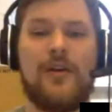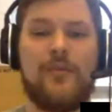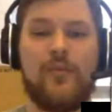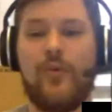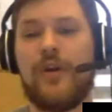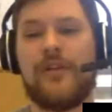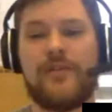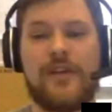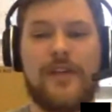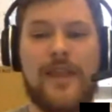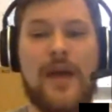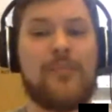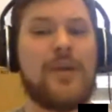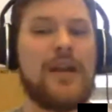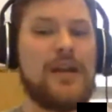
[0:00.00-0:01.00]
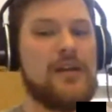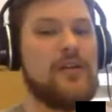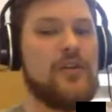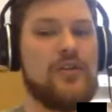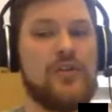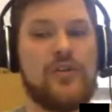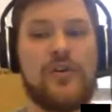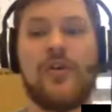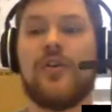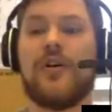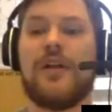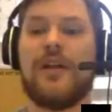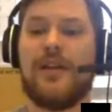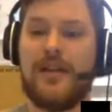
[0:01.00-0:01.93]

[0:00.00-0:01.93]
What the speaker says: would have done that, but I didn't know you could.